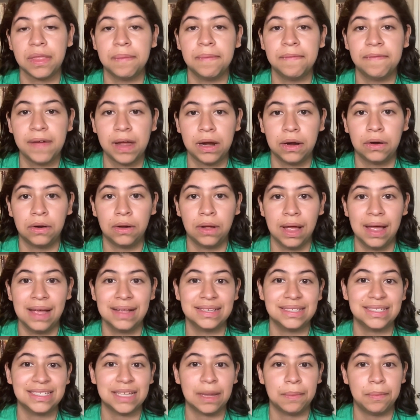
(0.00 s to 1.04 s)
them federal and
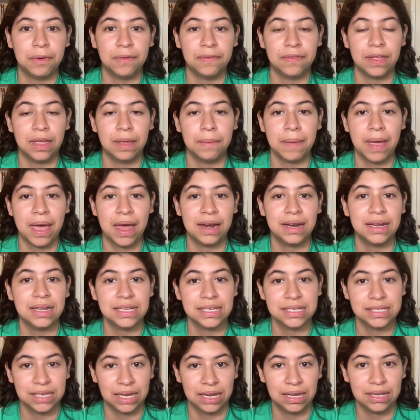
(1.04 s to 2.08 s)
some of them at a
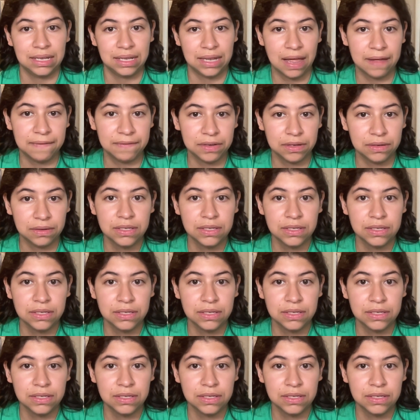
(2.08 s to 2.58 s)
state level.